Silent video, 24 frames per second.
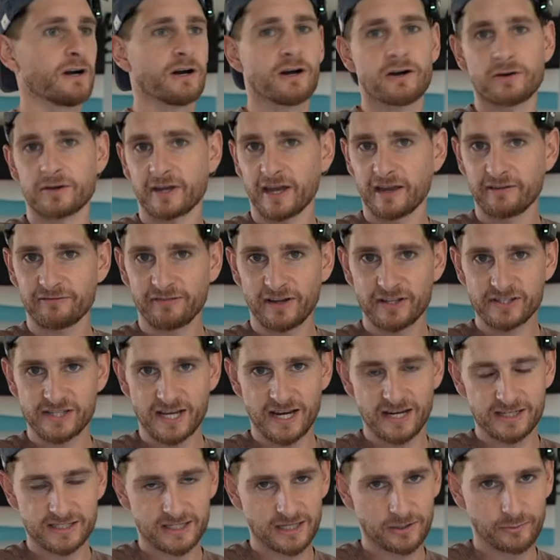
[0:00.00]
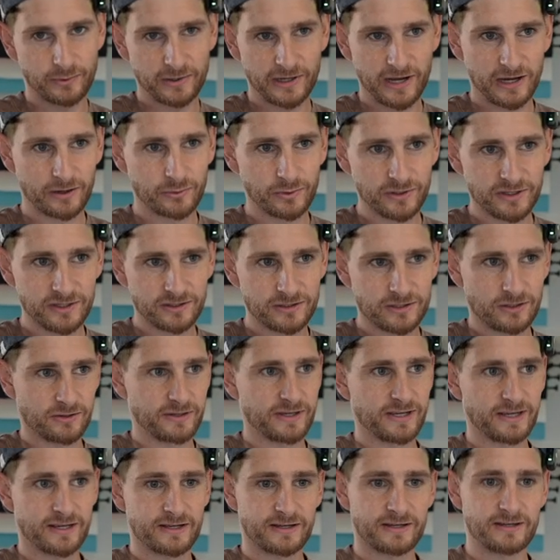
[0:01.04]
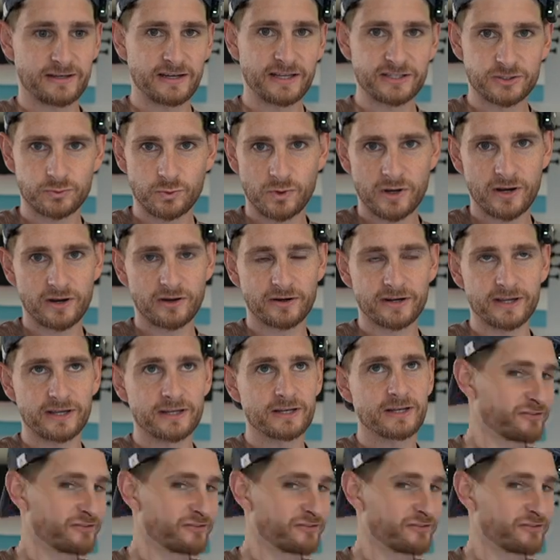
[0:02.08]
okay, fantastic, we like what you're doing, let's work on it.